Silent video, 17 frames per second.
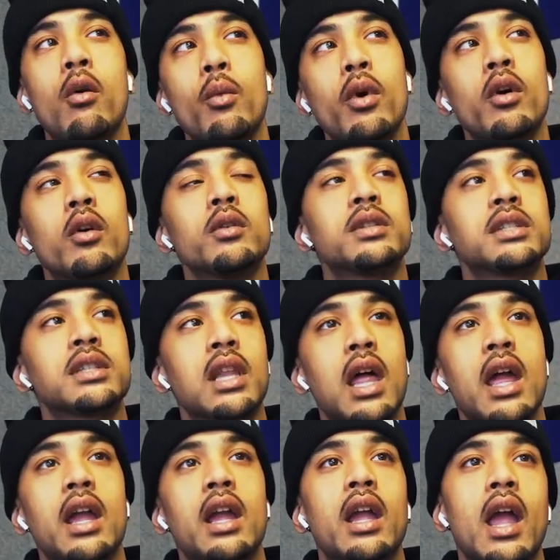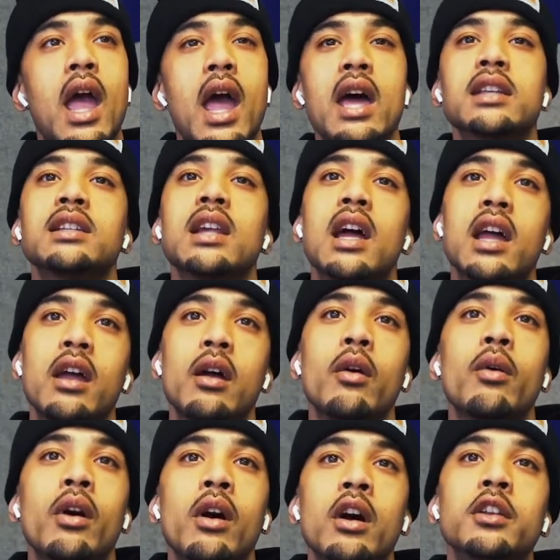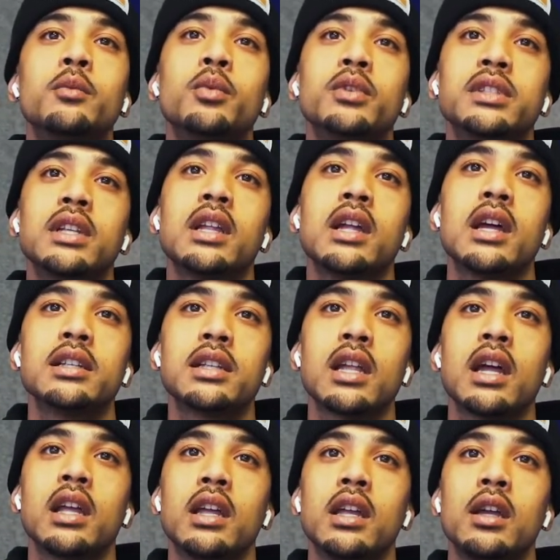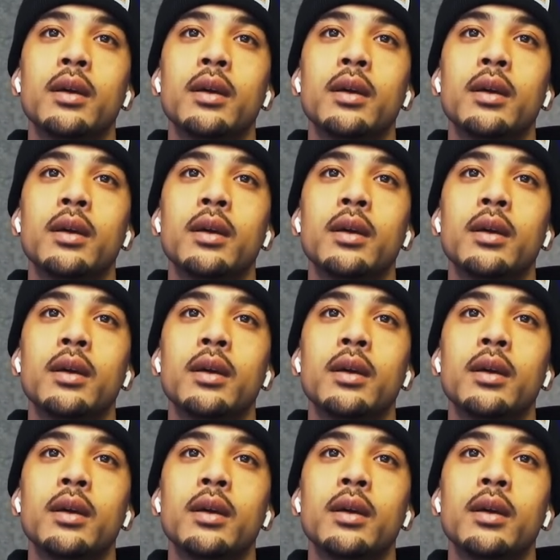almost like as I am, one hundred percent as I